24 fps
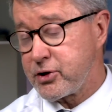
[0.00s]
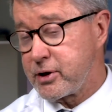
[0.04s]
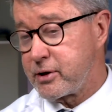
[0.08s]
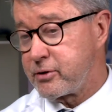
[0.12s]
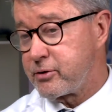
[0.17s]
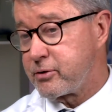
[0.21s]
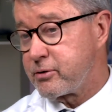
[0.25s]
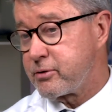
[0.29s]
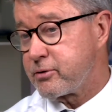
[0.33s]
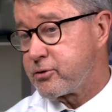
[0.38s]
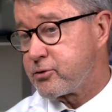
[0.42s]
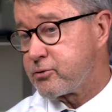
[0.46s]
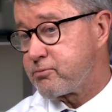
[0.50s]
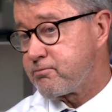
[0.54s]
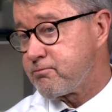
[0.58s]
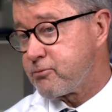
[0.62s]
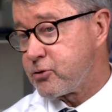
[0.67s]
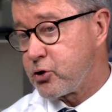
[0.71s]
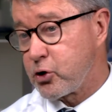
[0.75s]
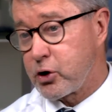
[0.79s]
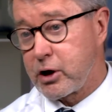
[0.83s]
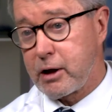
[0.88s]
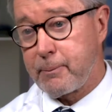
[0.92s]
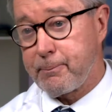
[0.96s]
than
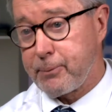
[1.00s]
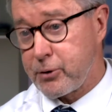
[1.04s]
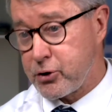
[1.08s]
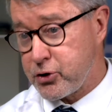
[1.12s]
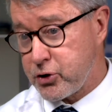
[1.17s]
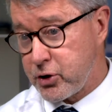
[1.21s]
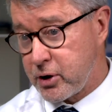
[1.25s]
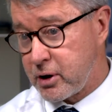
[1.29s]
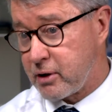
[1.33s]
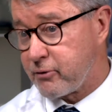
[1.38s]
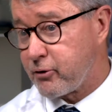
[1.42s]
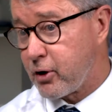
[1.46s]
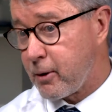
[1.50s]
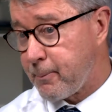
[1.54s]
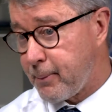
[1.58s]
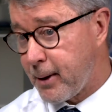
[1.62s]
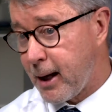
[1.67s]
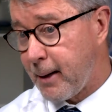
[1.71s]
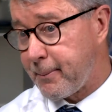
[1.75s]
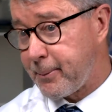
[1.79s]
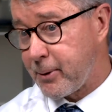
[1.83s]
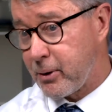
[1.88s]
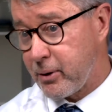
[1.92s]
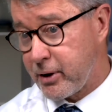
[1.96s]
30% of our
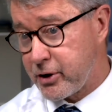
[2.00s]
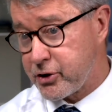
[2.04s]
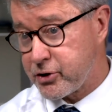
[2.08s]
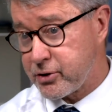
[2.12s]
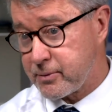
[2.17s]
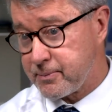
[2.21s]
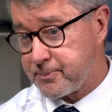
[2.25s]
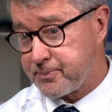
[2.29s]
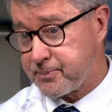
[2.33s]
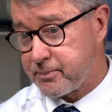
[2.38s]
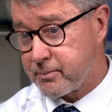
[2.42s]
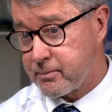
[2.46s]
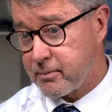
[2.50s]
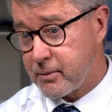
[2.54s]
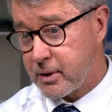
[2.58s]
population.